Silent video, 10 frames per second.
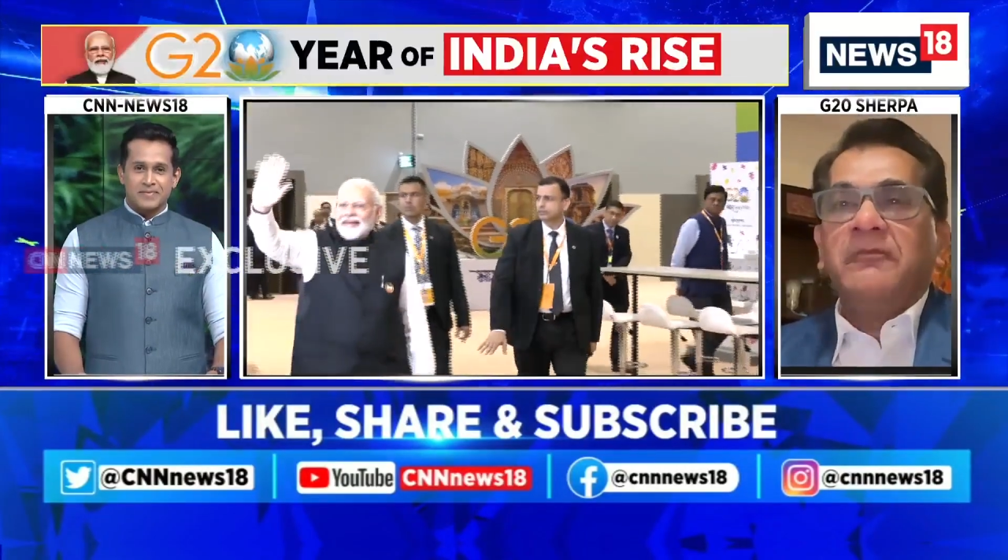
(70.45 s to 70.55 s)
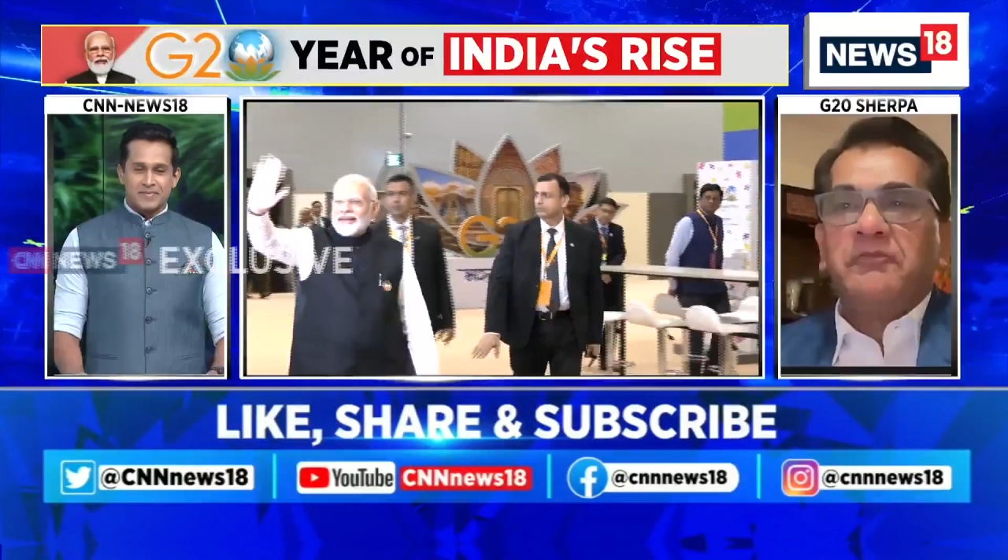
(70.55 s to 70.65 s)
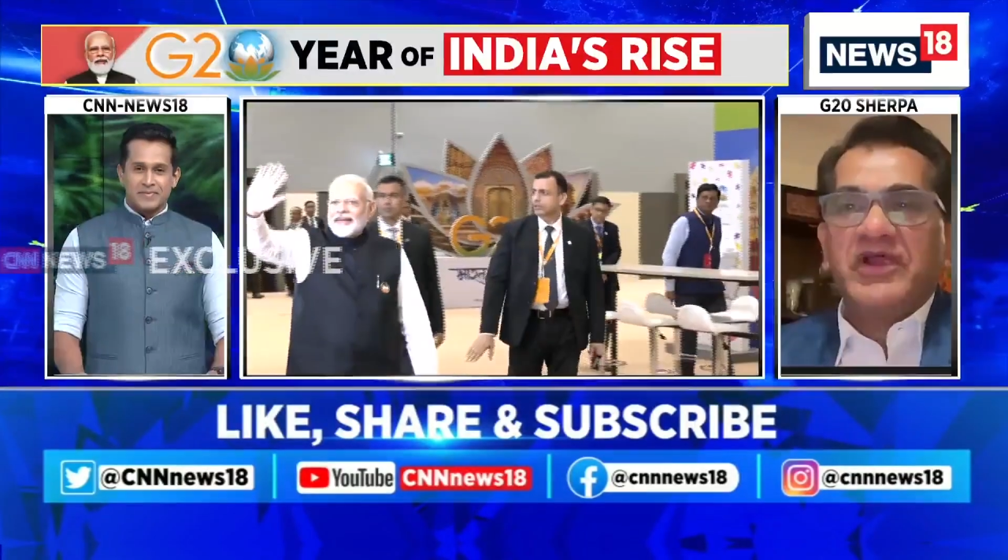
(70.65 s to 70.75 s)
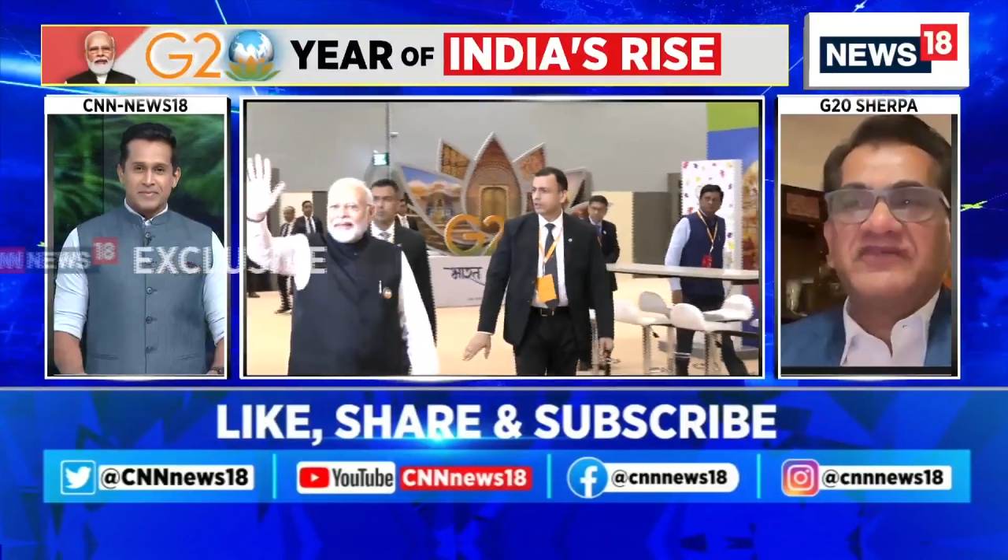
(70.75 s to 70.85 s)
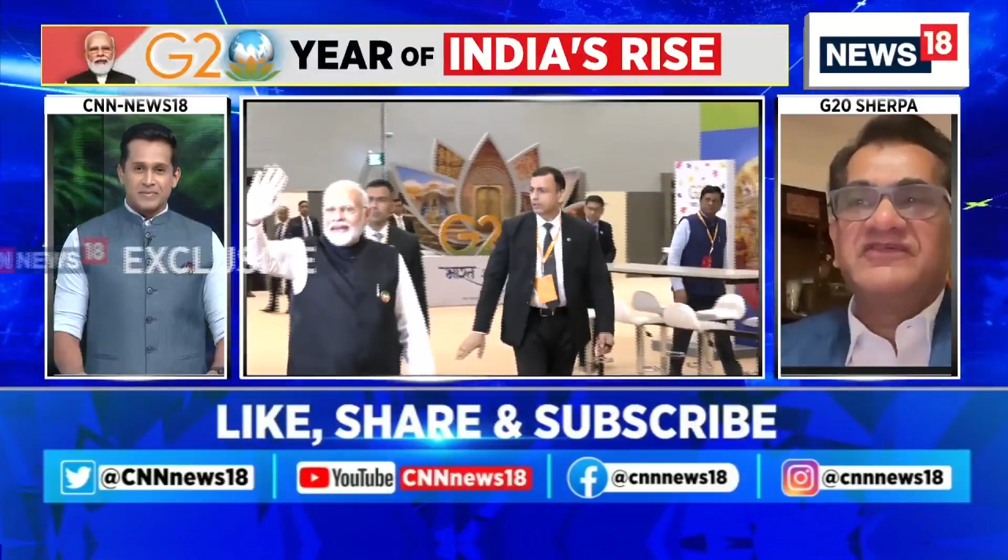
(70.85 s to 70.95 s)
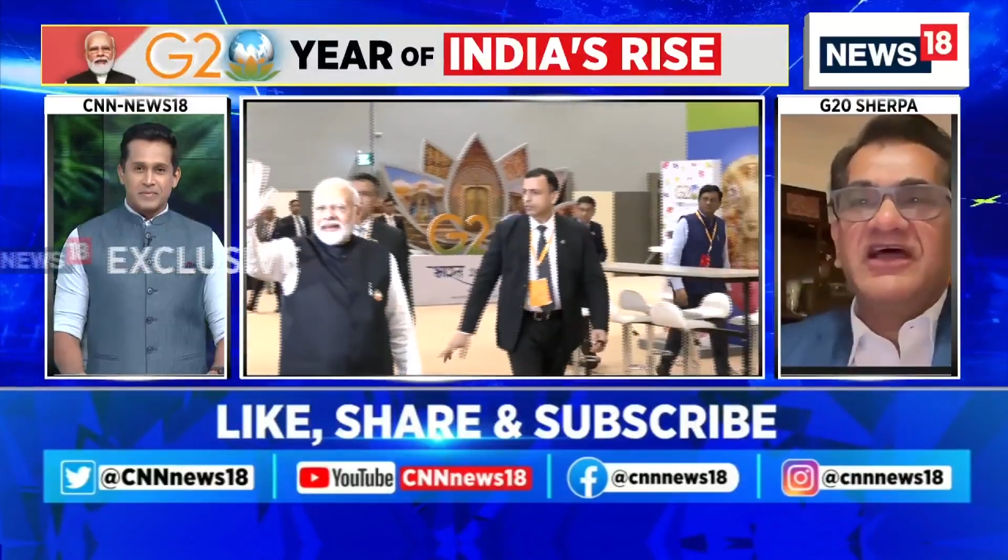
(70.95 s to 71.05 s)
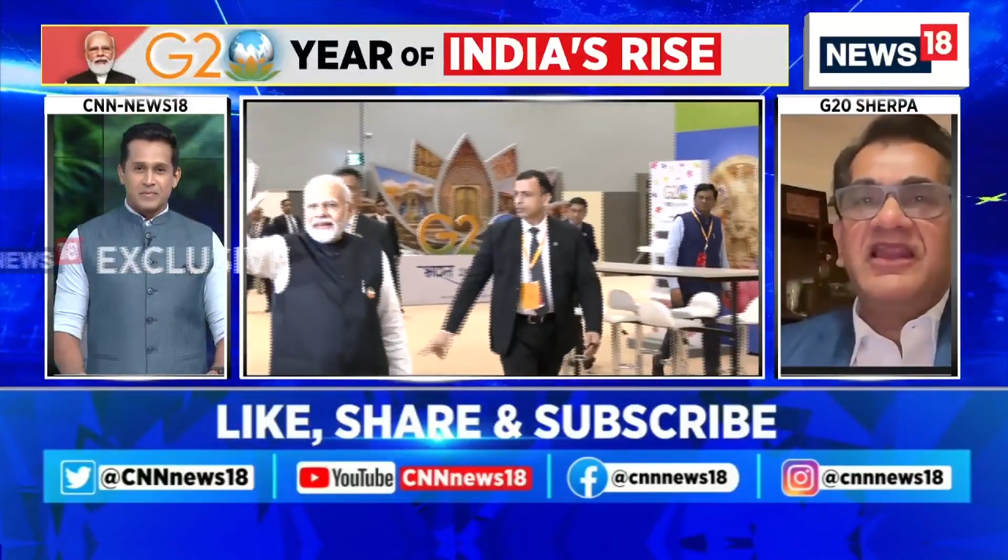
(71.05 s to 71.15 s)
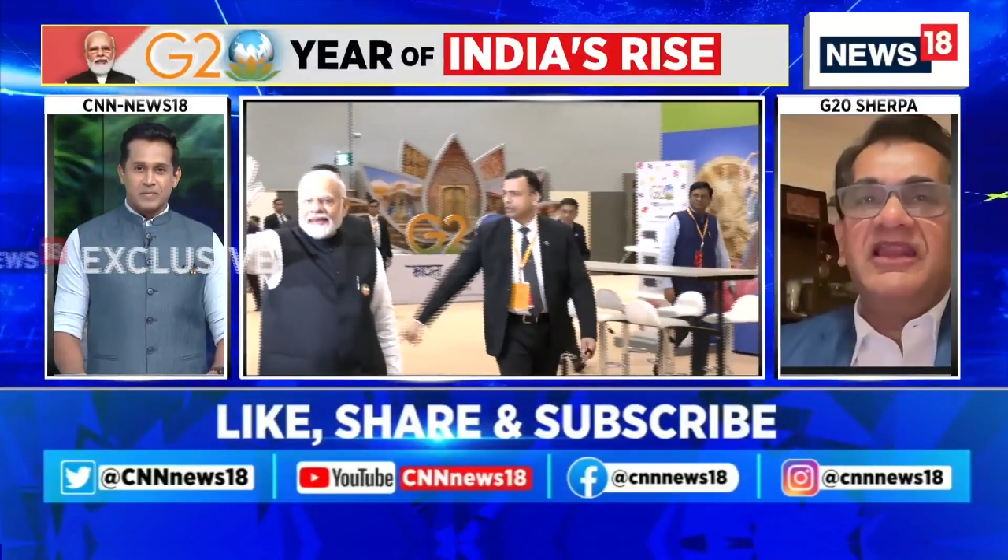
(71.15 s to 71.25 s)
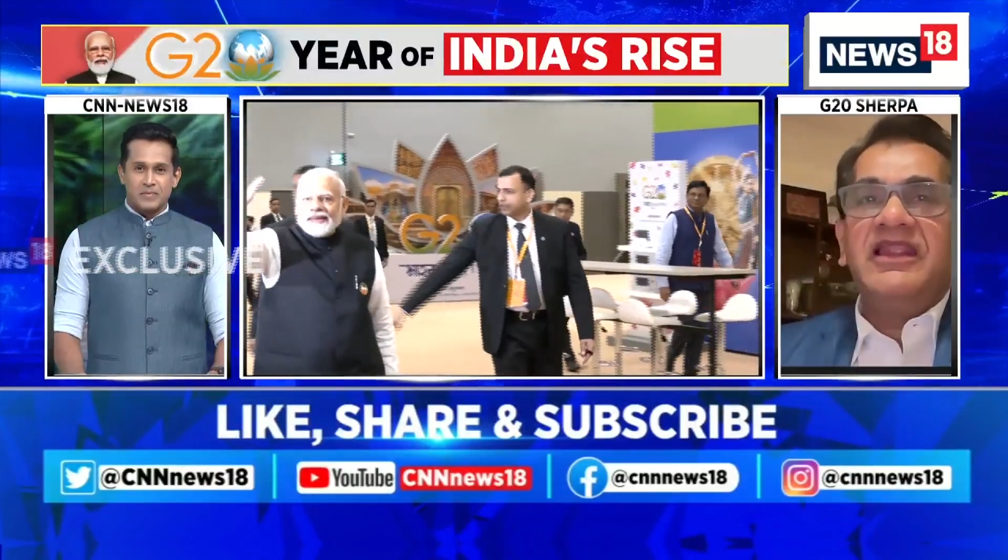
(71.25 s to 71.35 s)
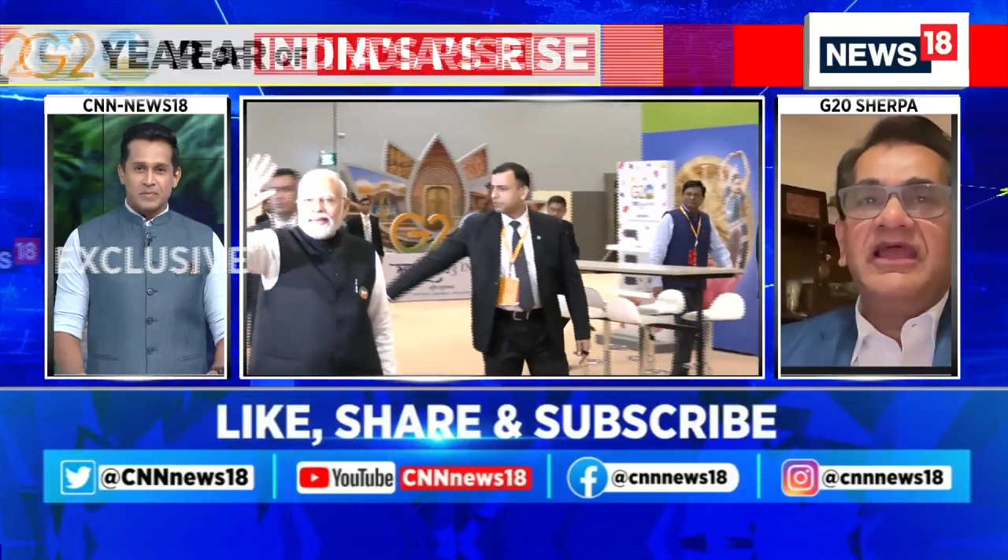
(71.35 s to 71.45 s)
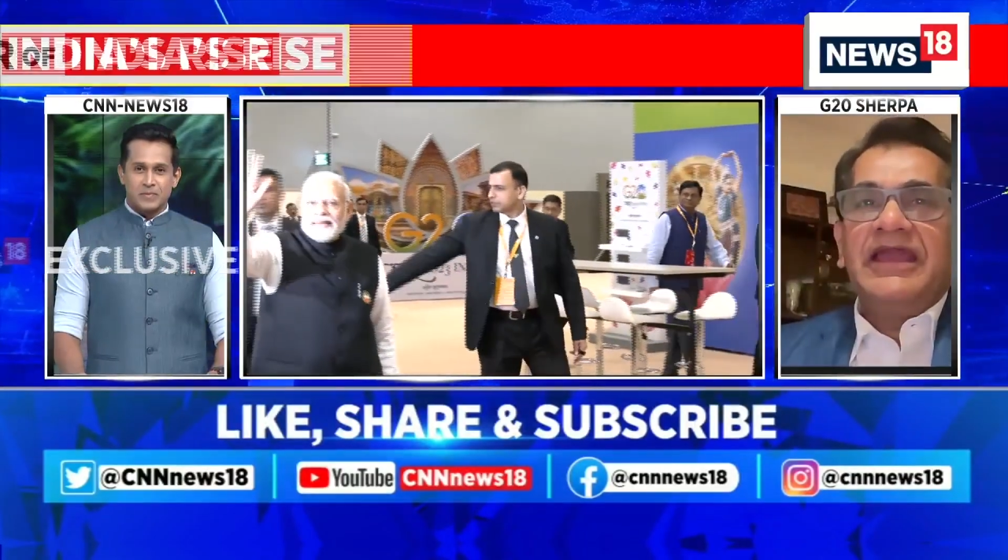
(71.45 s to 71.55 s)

Brazil,